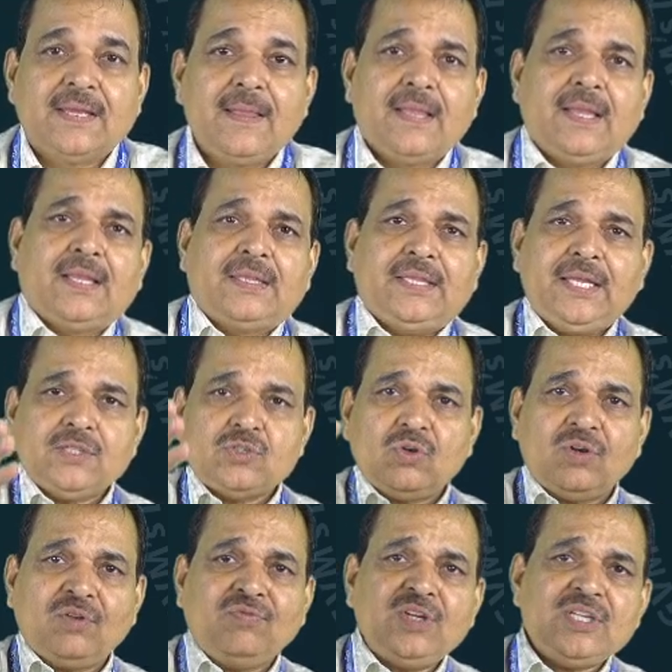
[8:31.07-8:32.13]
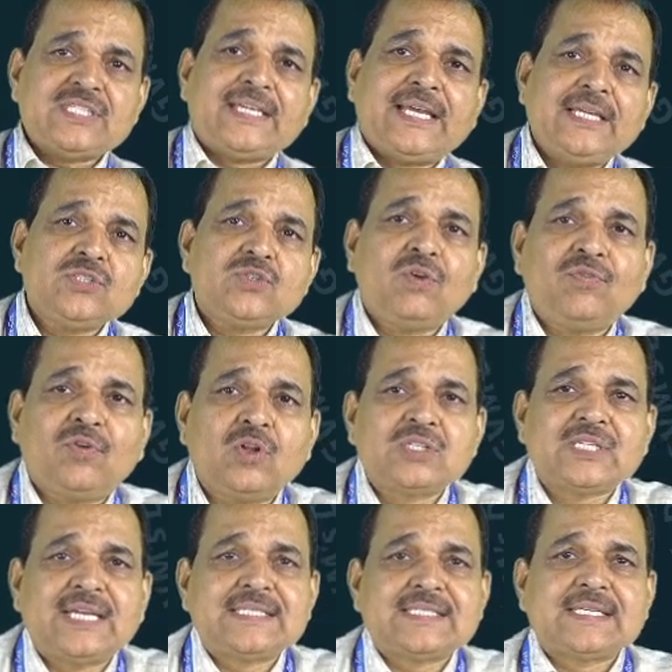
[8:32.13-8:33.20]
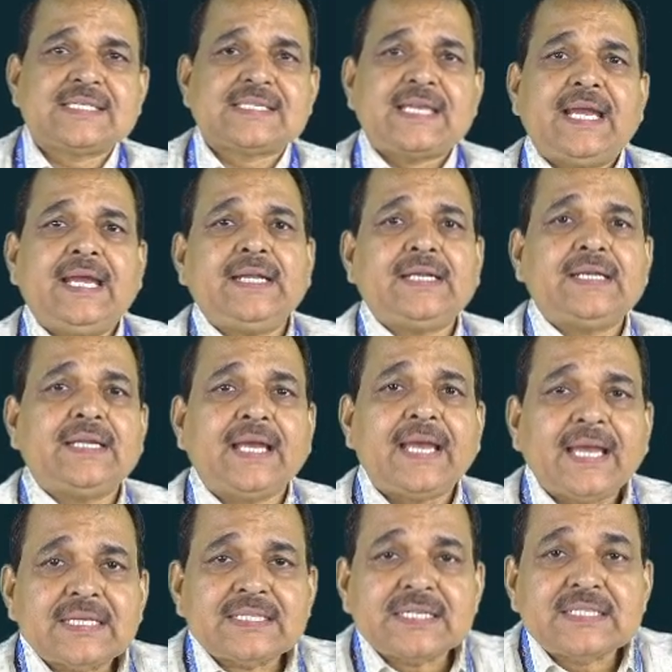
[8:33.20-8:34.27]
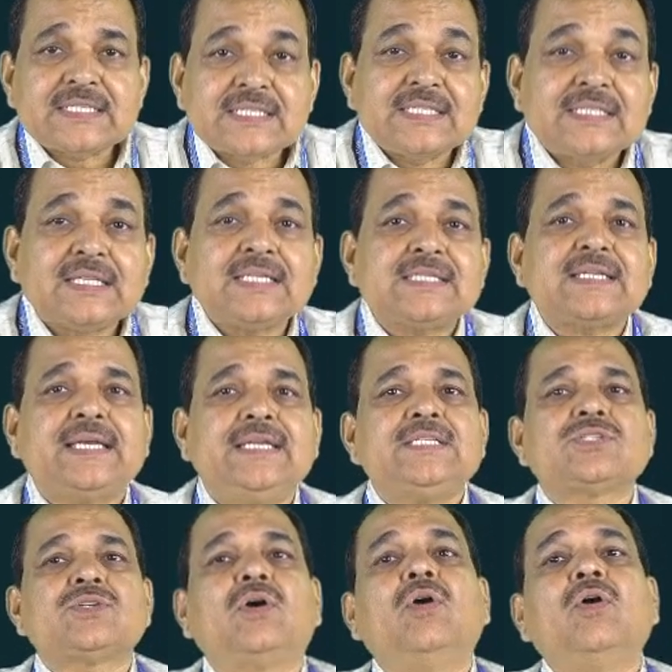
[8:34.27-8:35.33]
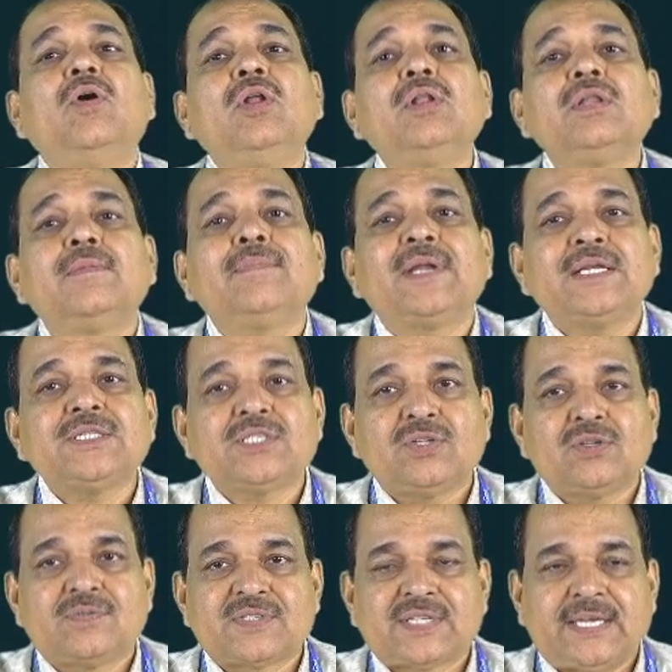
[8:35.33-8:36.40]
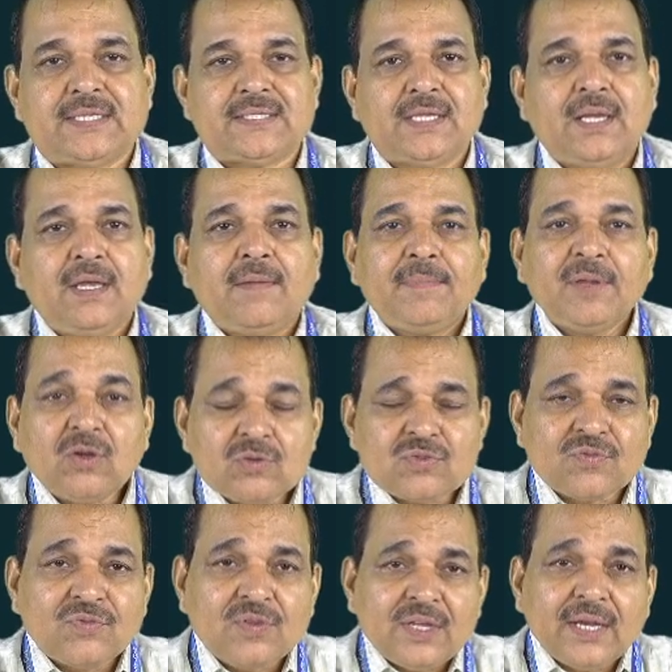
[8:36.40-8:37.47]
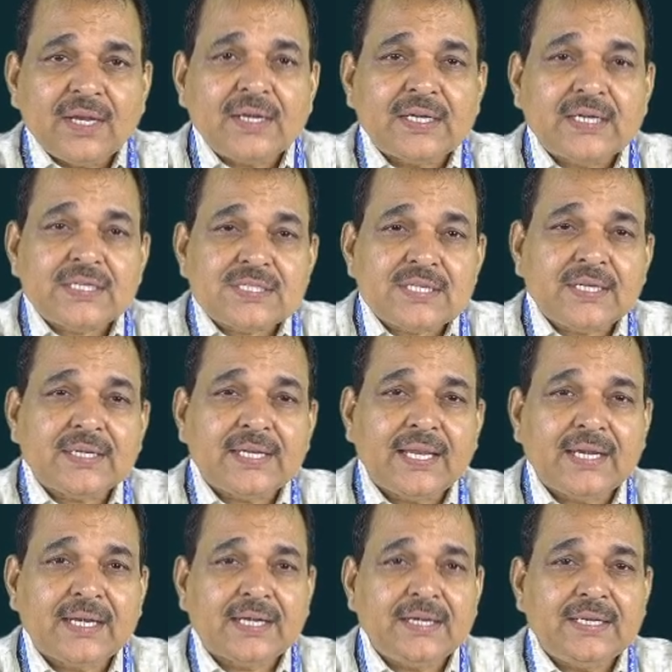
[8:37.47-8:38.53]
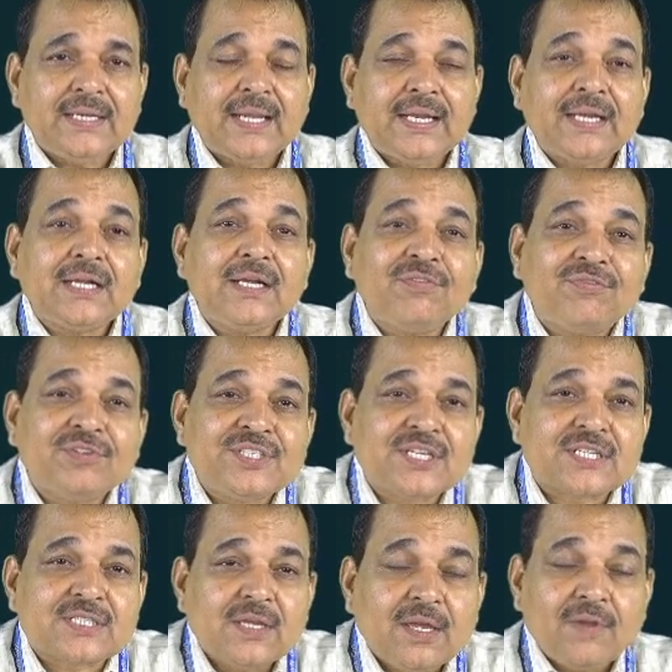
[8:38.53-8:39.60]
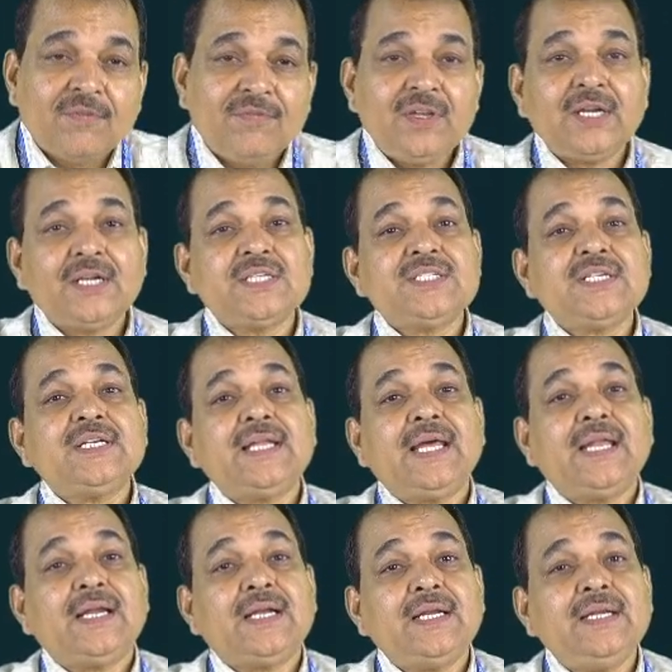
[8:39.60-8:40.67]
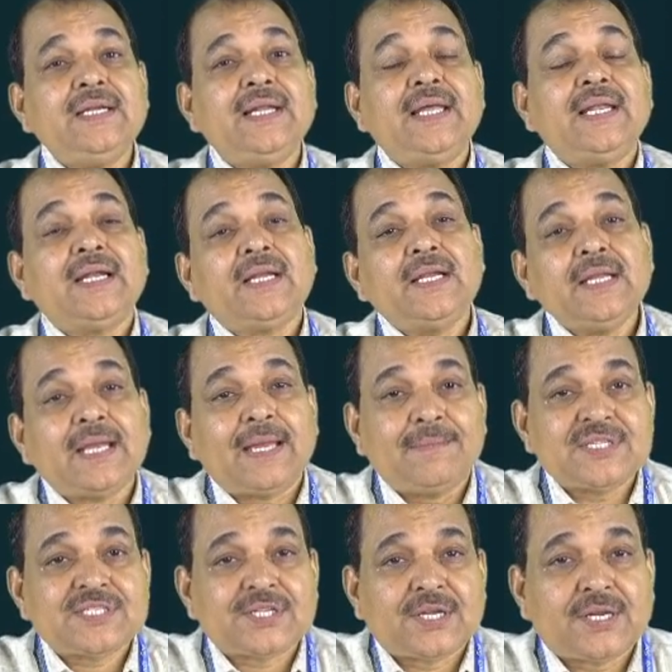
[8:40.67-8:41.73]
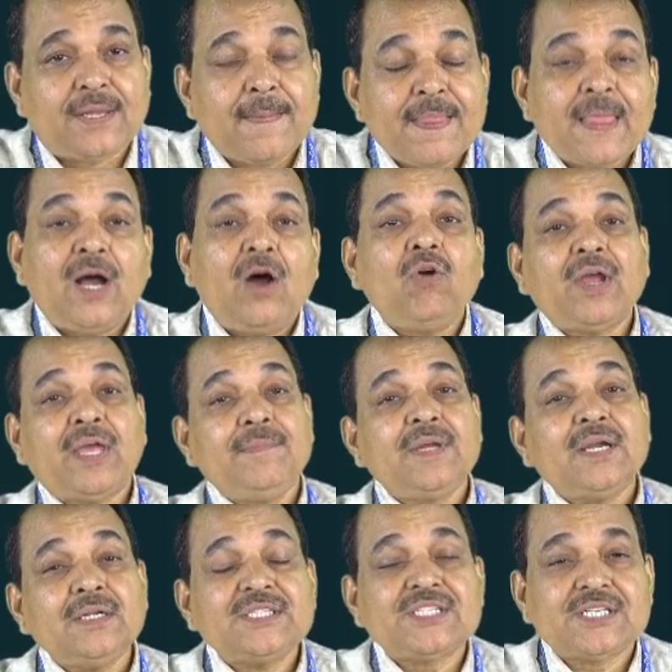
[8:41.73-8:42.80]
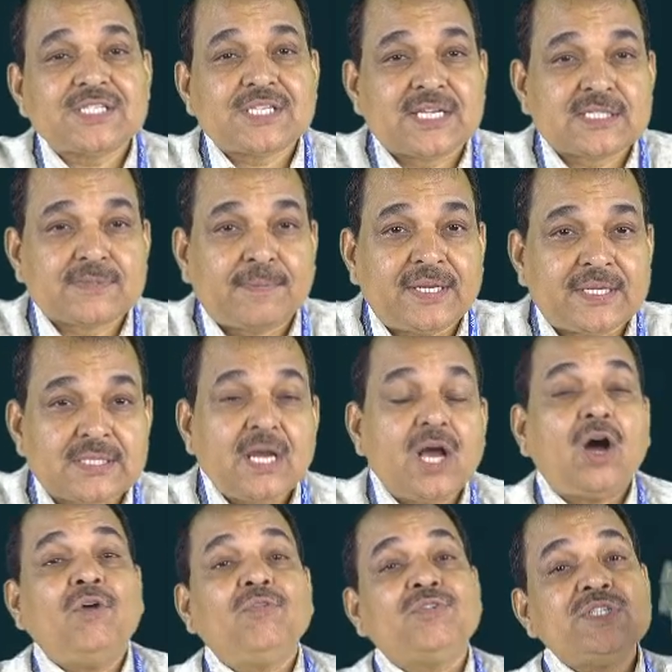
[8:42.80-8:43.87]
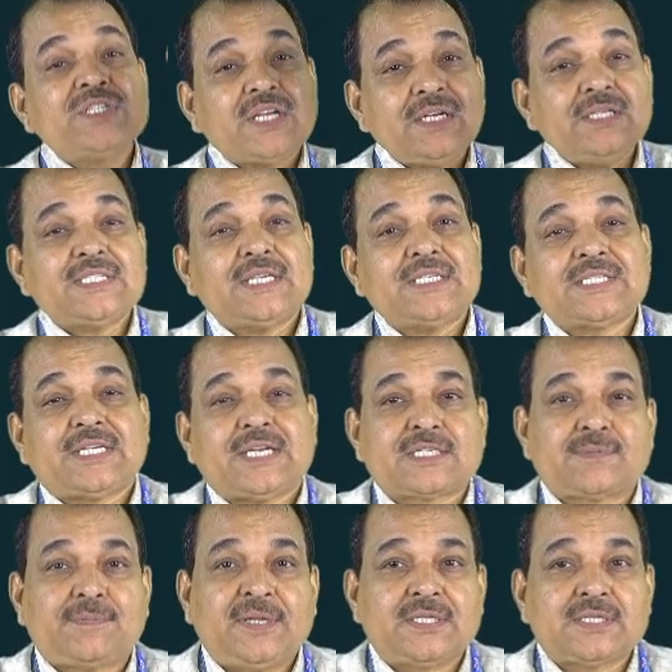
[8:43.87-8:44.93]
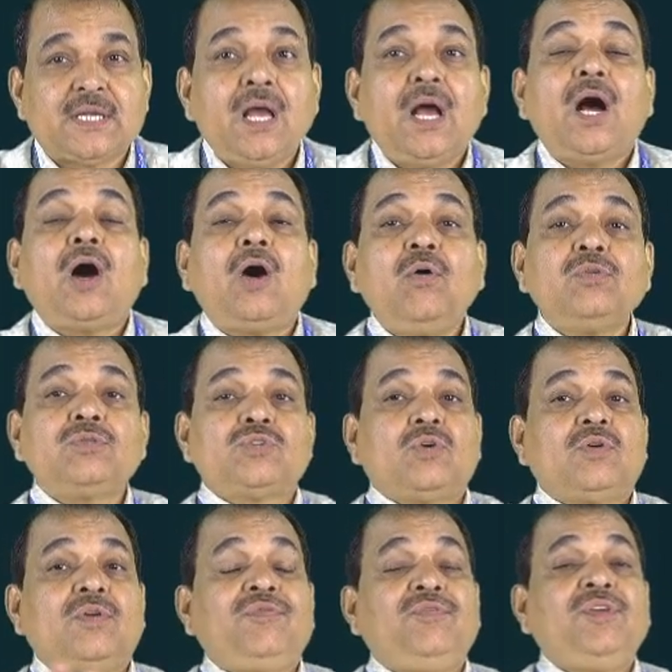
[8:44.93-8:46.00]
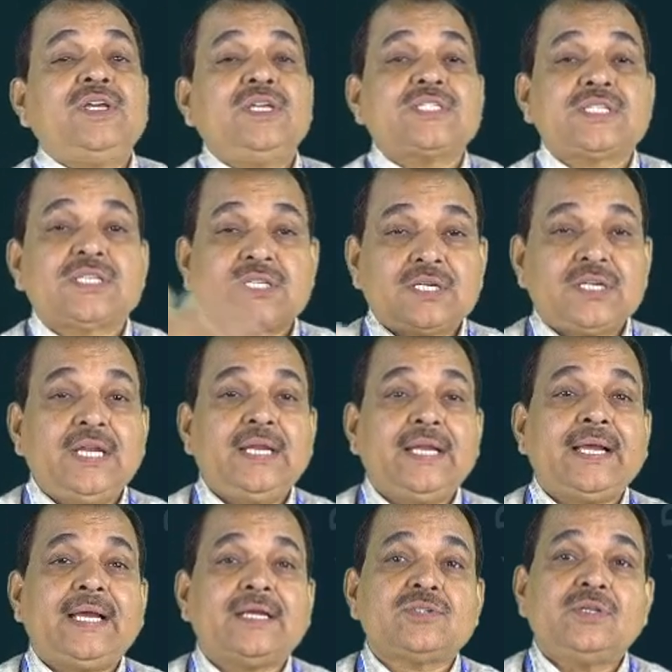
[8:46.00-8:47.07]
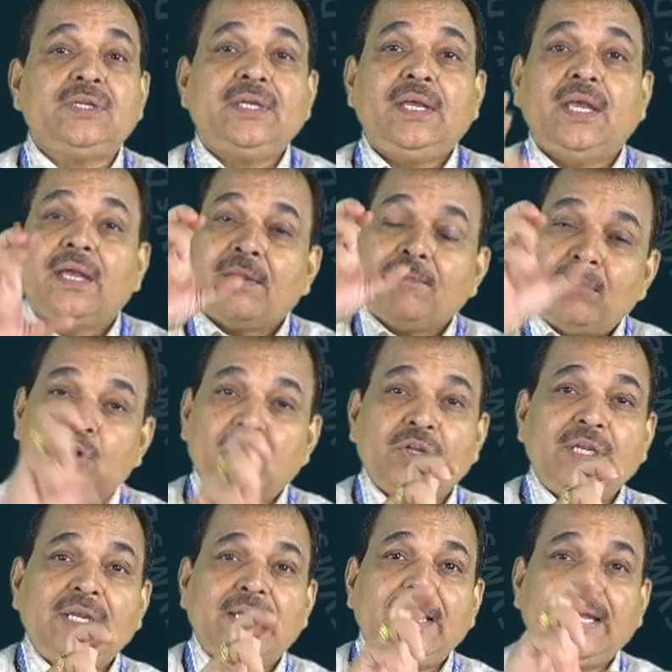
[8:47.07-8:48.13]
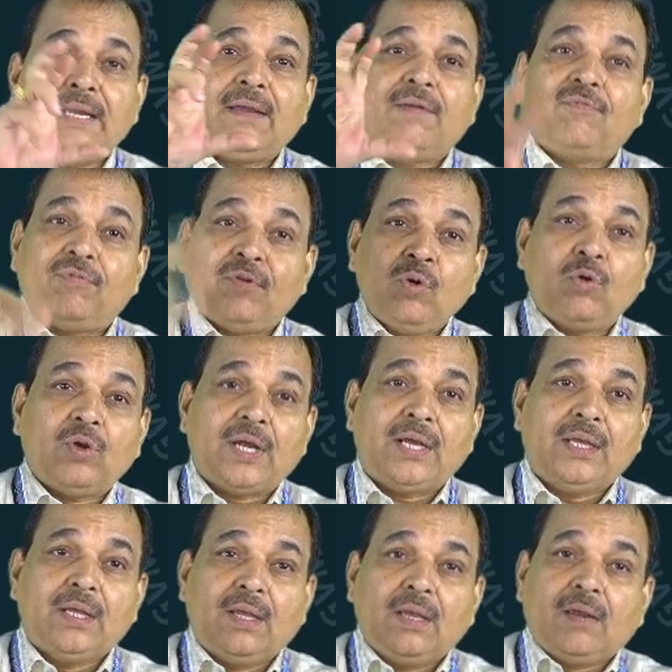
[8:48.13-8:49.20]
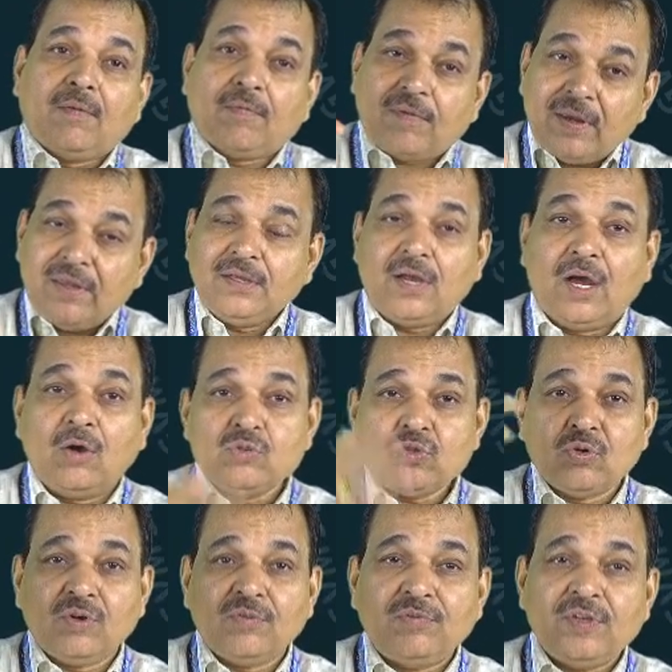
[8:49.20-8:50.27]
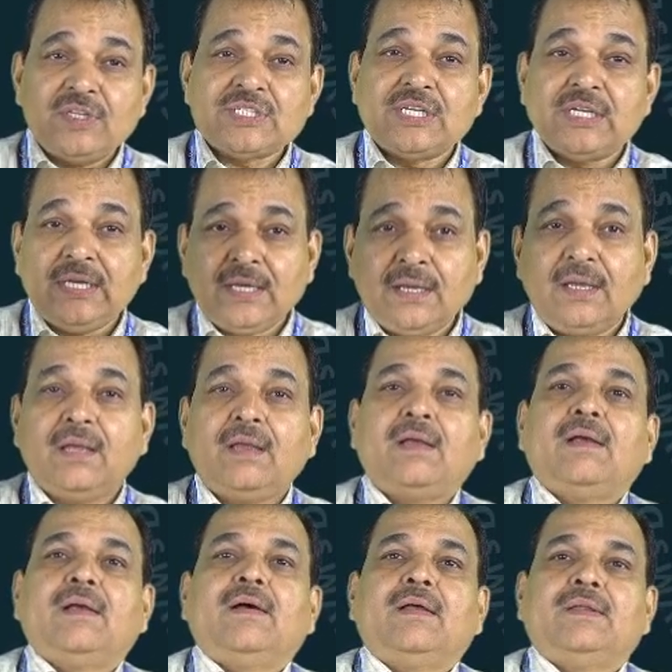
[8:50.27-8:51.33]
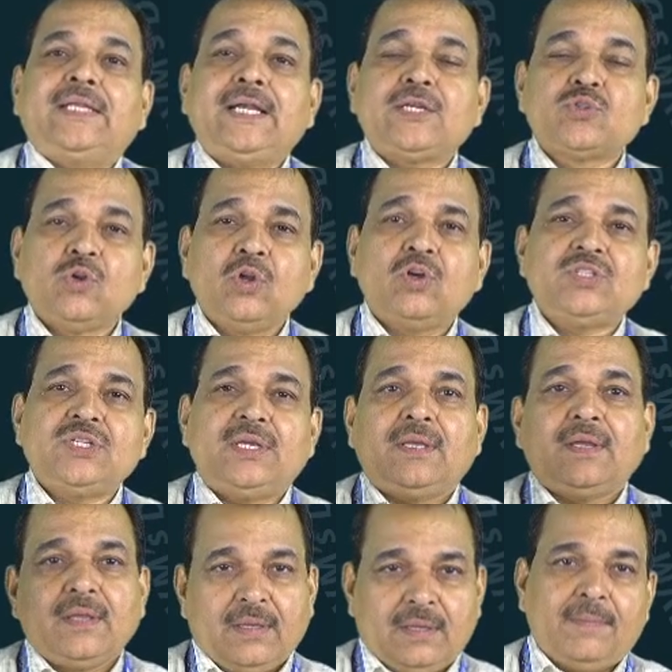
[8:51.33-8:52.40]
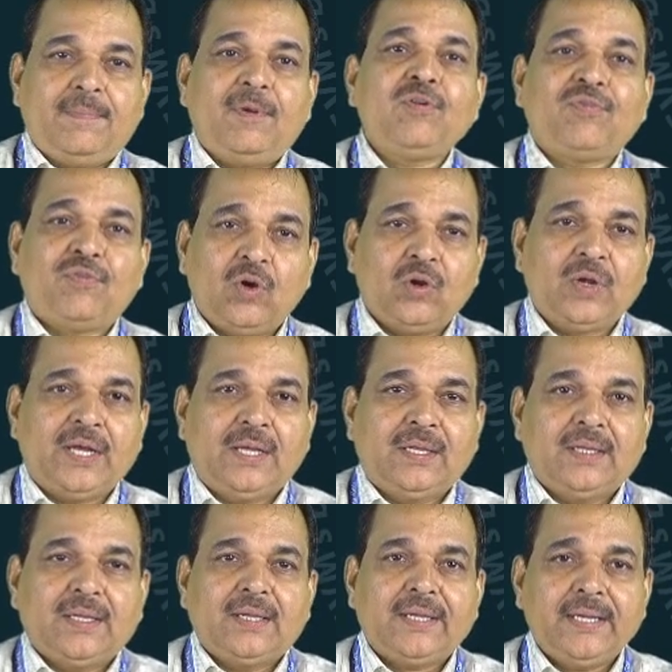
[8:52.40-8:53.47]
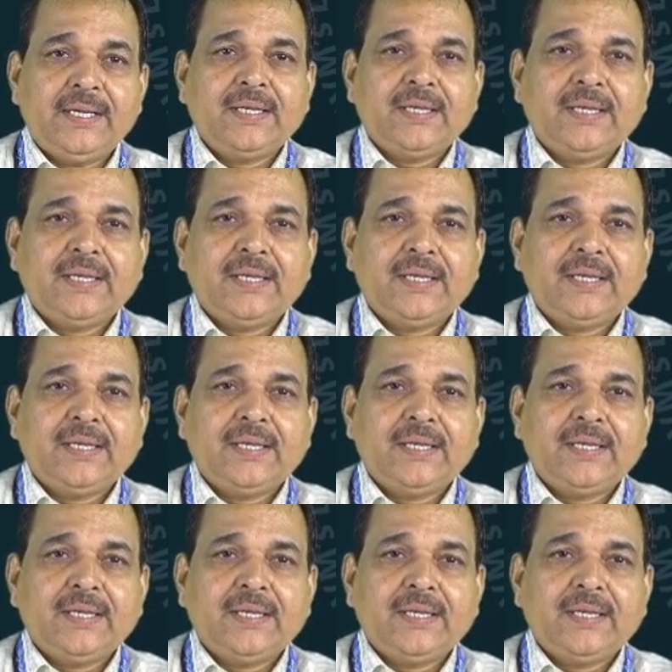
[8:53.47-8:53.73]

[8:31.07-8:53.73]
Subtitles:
Then geography is science of all sciences, as it synthesizes all the branches of science, because we are teaching directly, indirectly physics, we are teaching directly, indirectly chemistry, how chemical change takes place, how physical change takes place, how geography is dealing actually botany like flora, how geography is dealing that zoology about fauna, right?